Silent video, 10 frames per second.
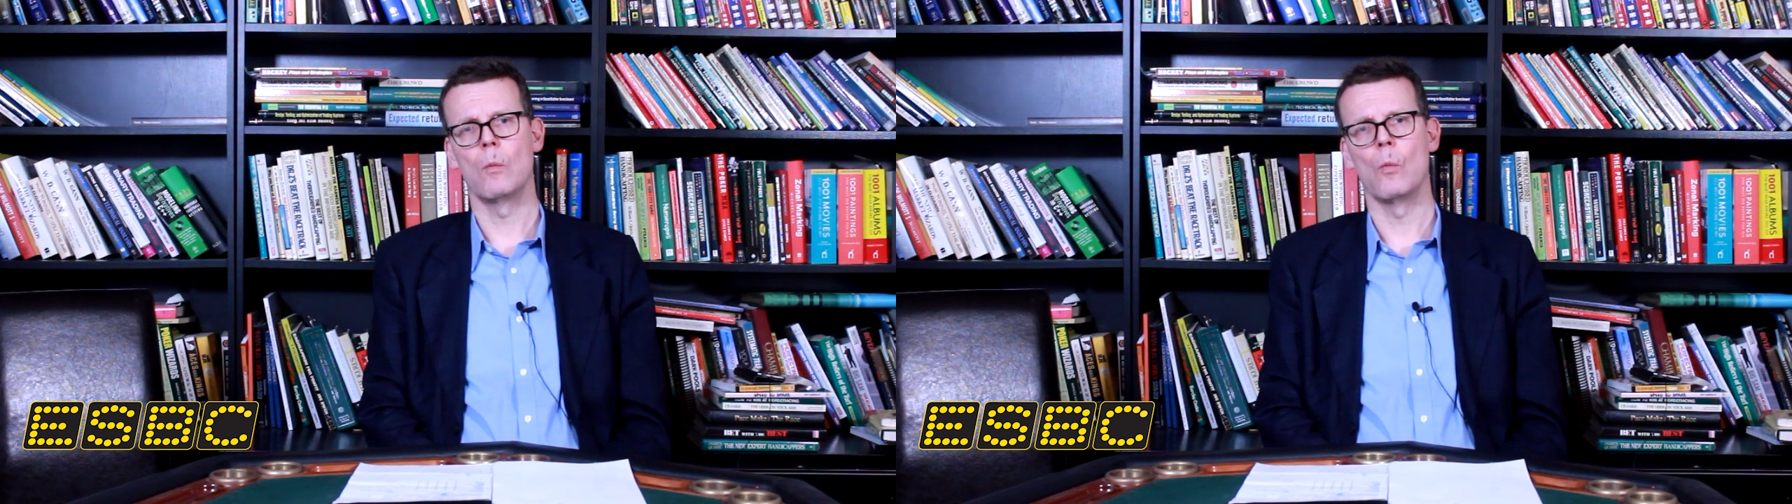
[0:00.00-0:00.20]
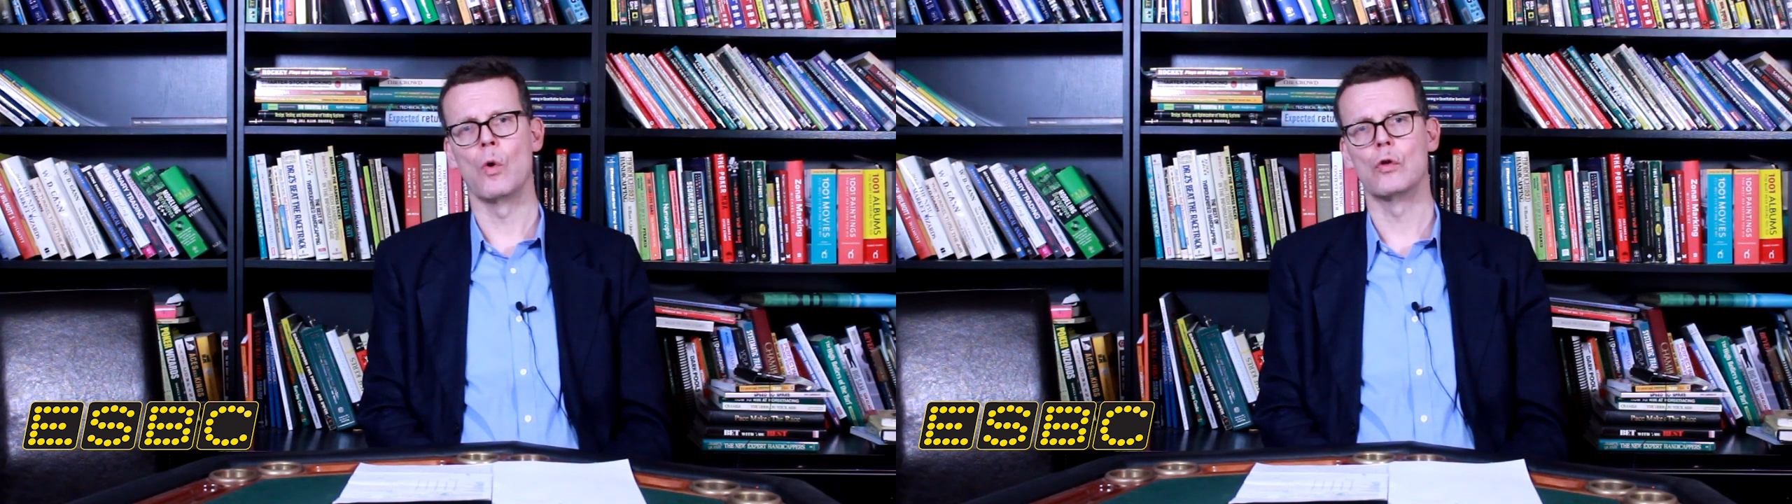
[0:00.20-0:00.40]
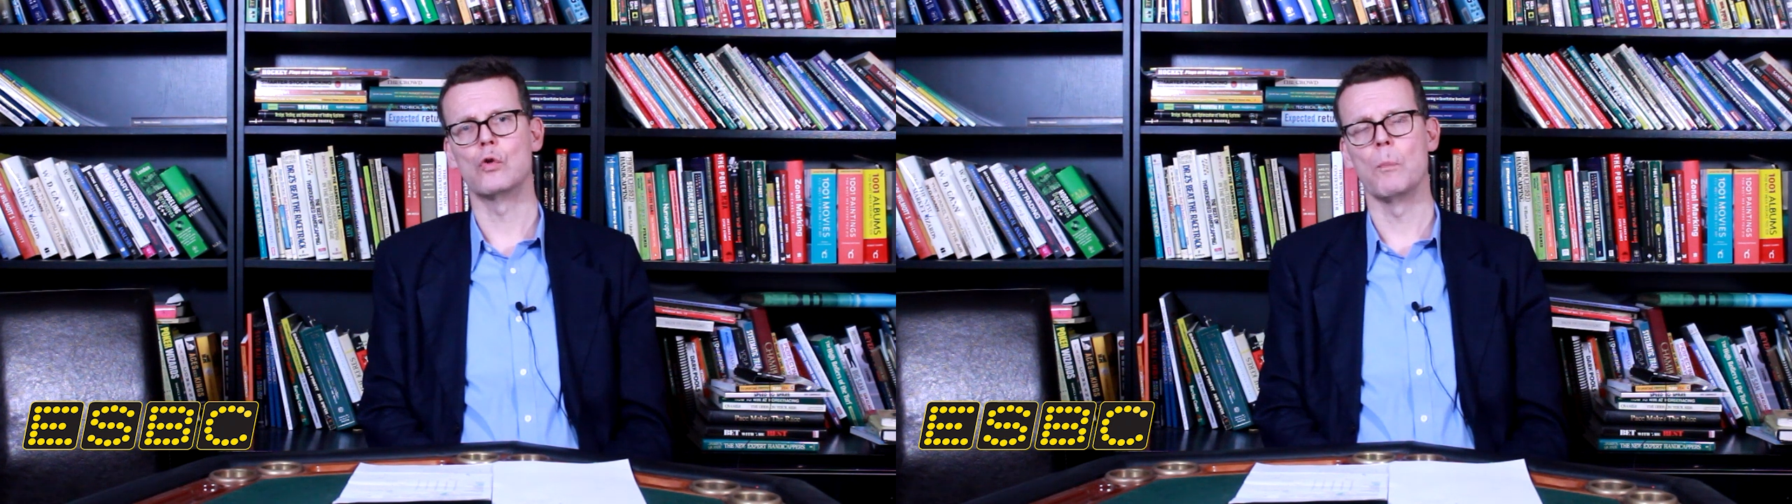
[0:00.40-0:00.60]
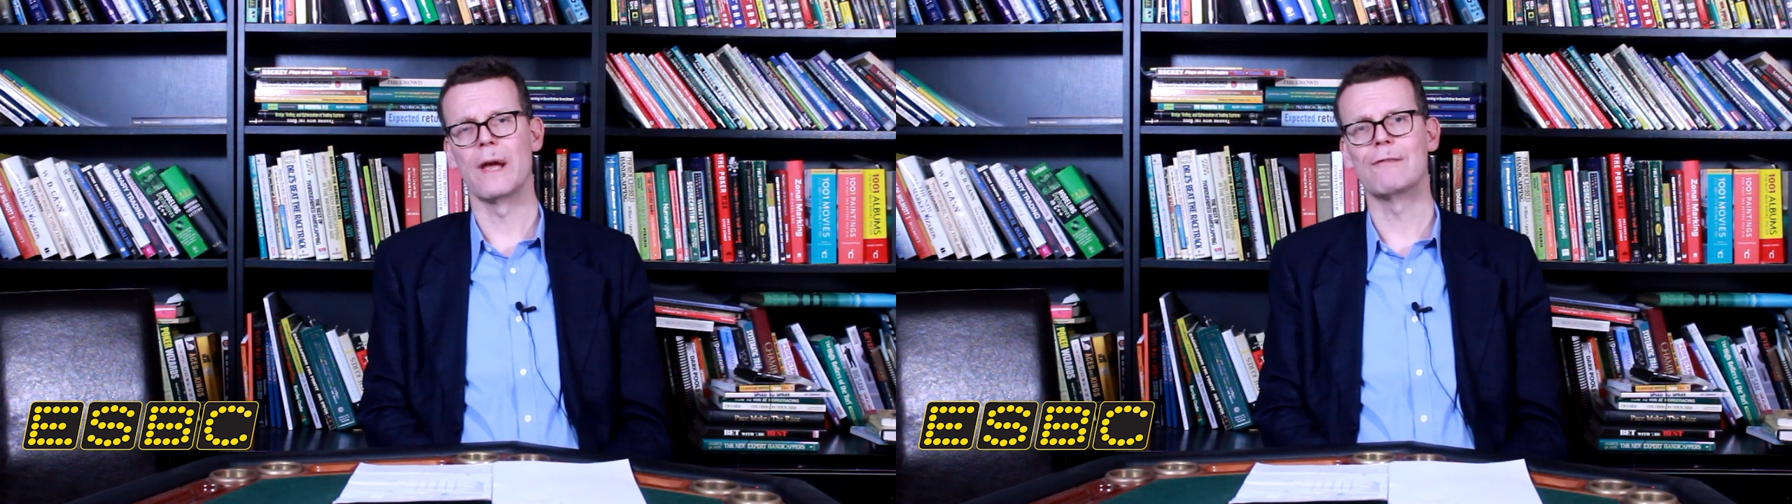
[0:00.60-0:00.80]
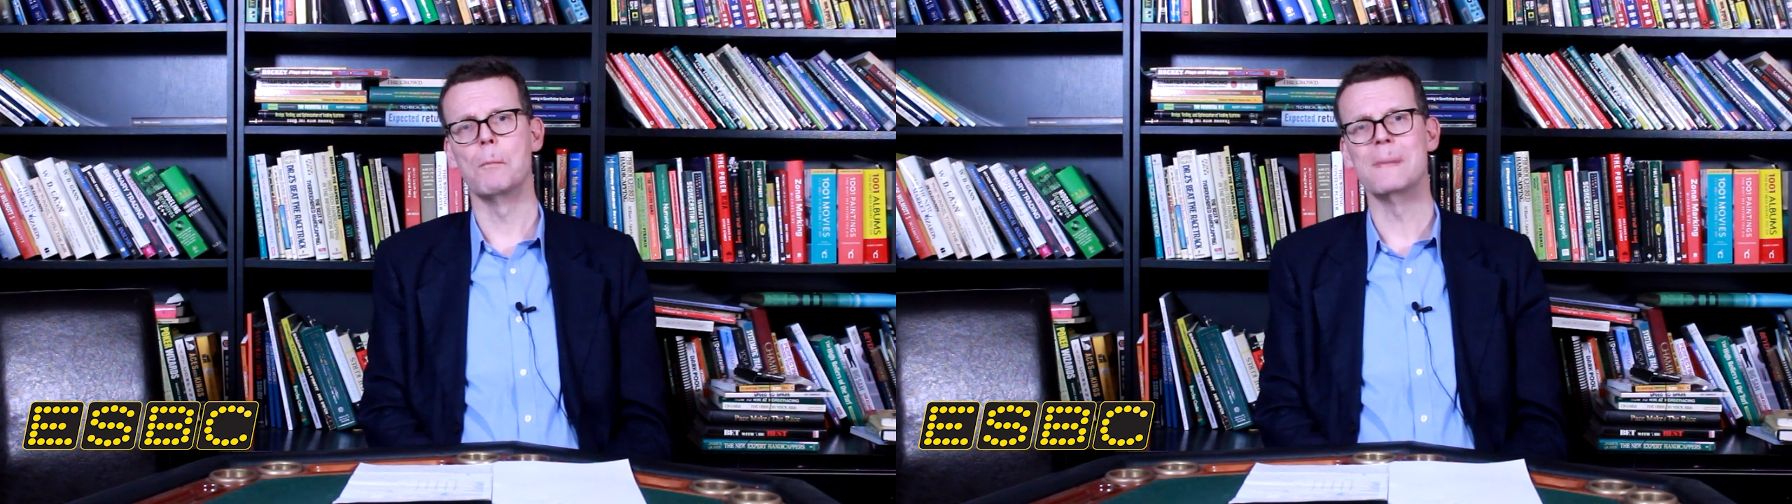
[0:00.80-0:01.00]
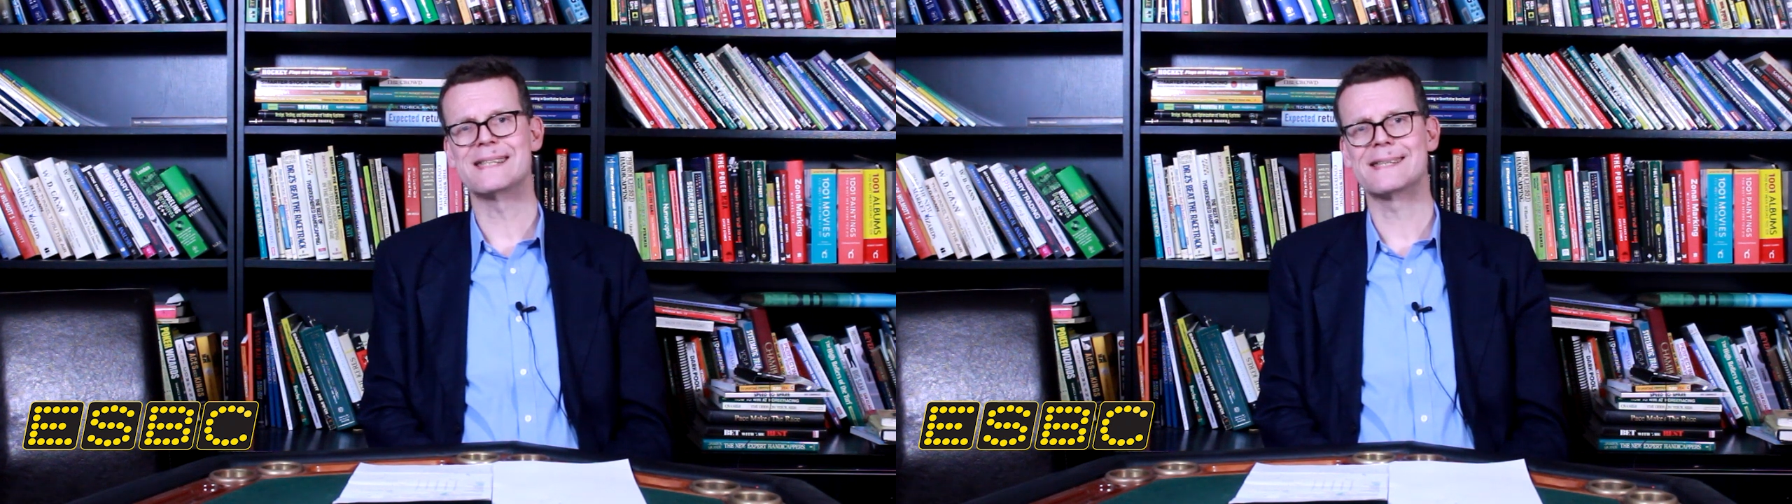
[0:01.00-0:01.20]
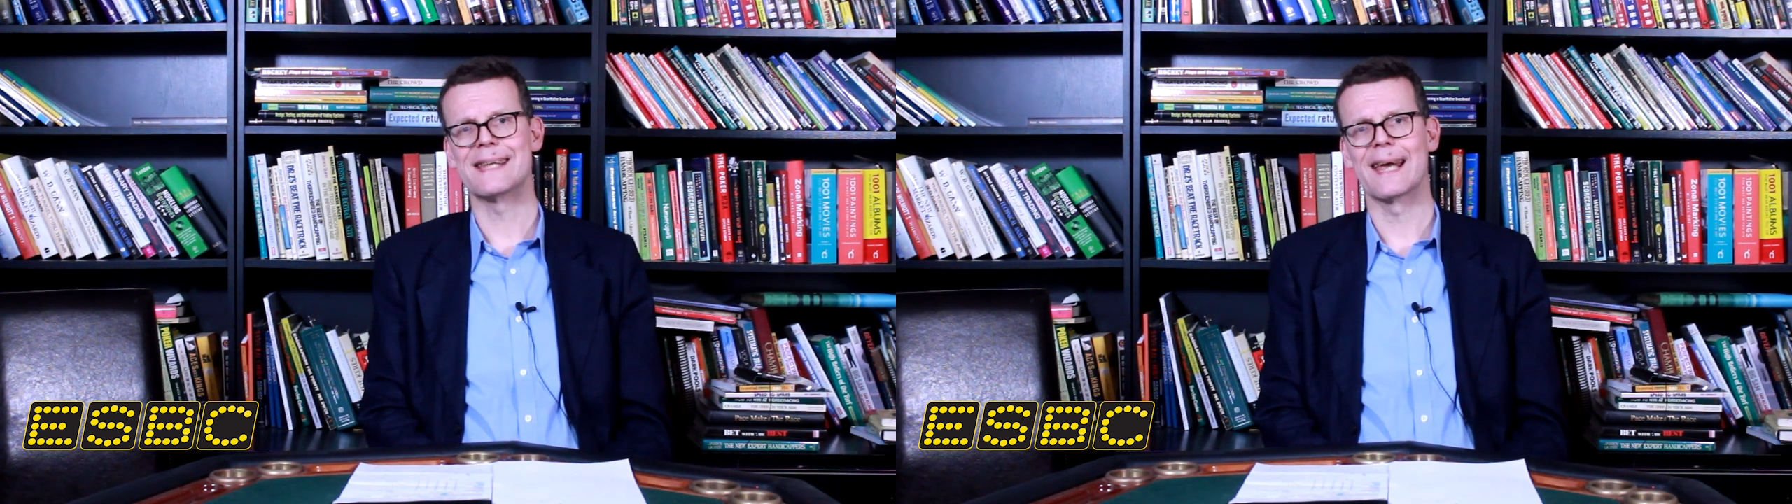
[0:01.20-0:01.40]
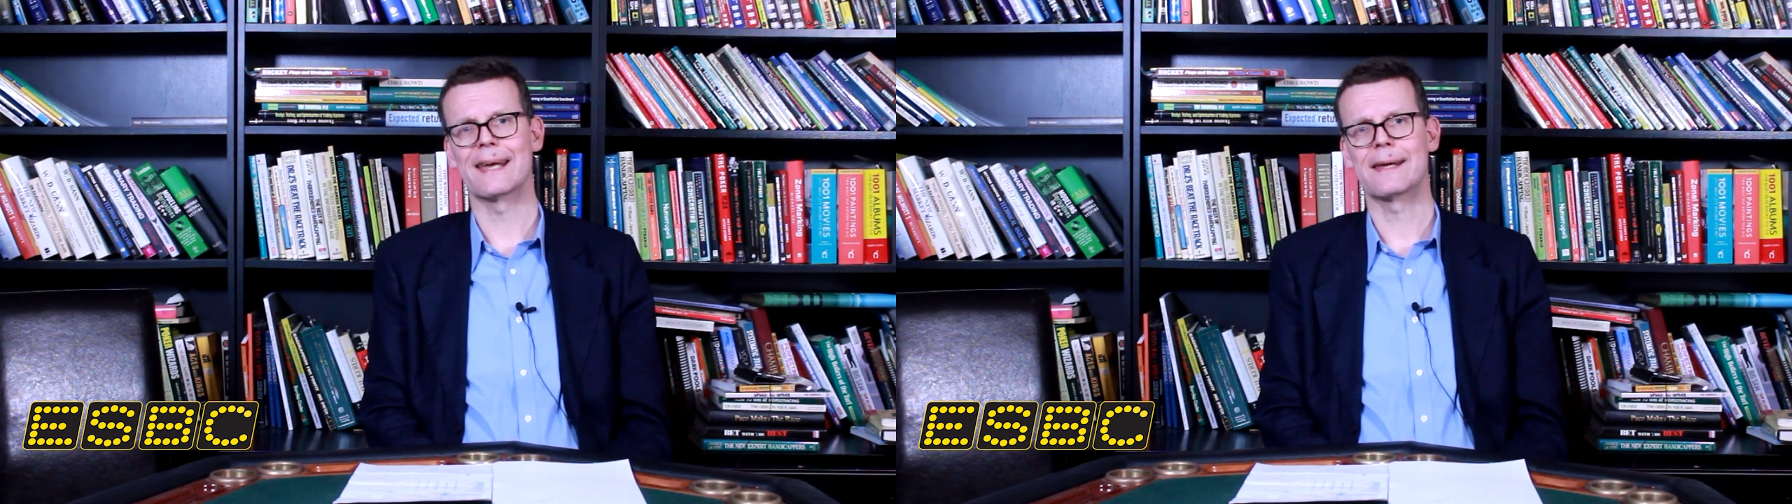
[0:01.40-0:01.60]
want to make the
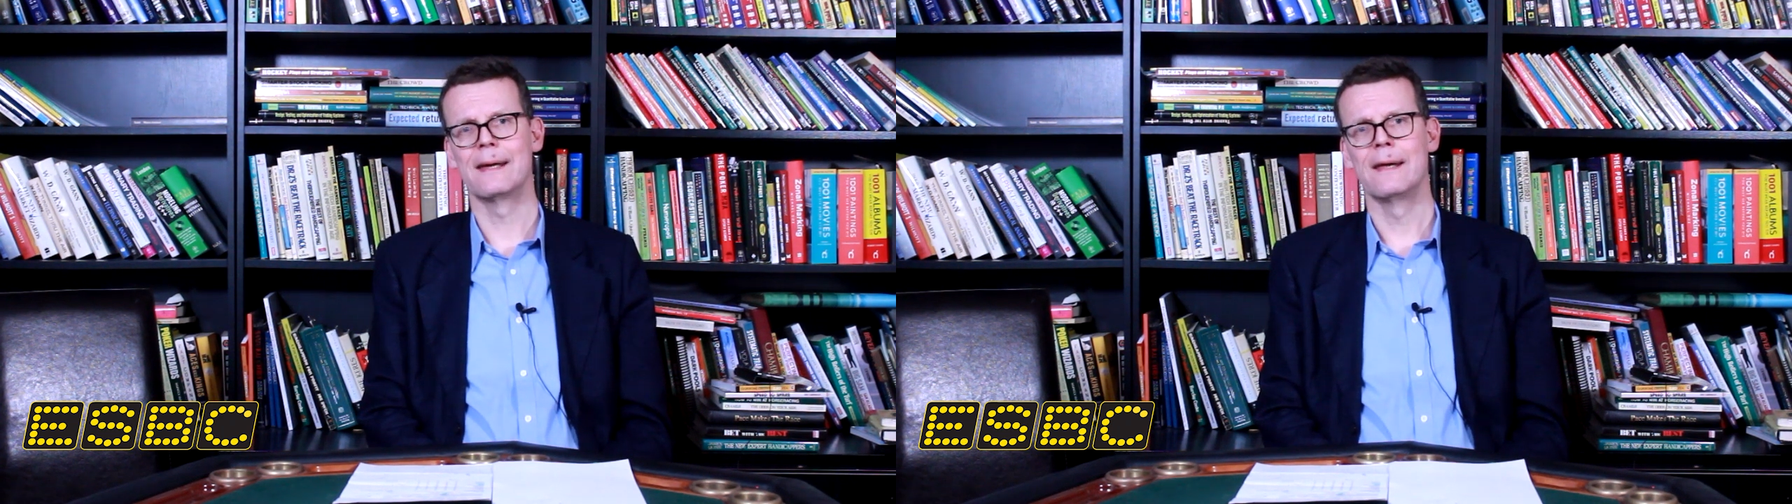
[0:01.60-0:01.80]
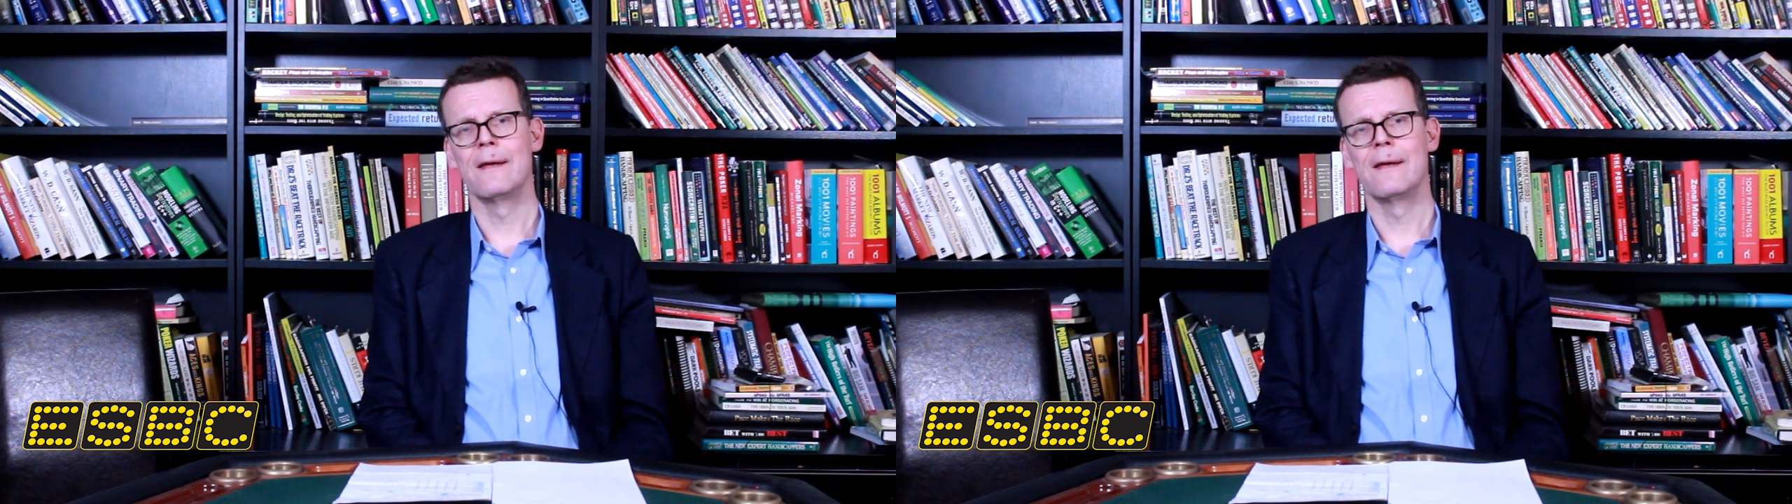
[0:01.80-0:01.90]
mistake